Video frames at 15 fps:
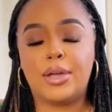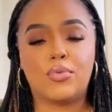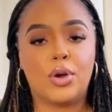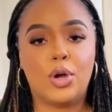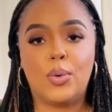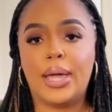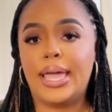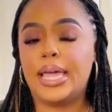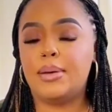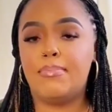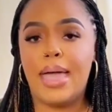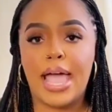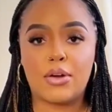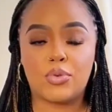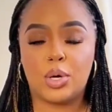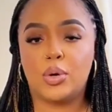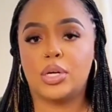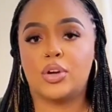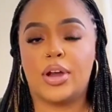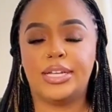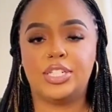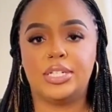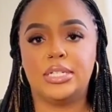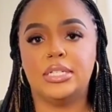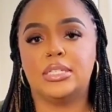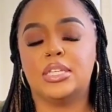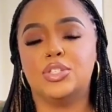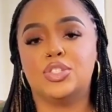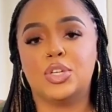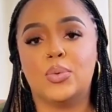What followed was a media
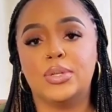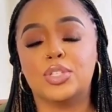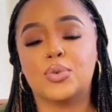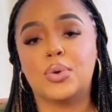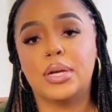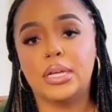storm.